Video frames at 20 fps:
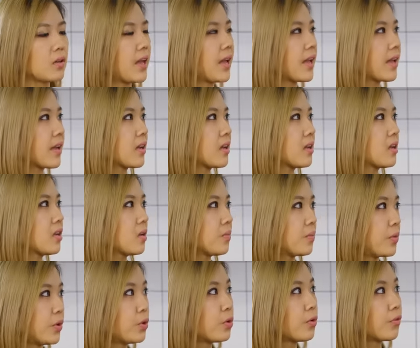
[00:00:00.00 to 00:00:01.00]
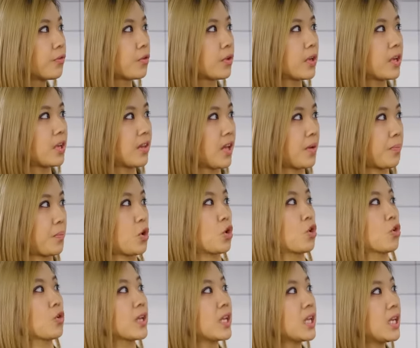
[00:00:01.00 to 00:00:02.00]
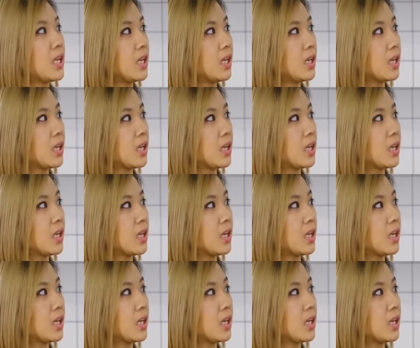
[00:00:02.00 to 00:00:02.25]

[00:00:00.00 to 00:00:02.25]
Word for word: like beautifully like pearly.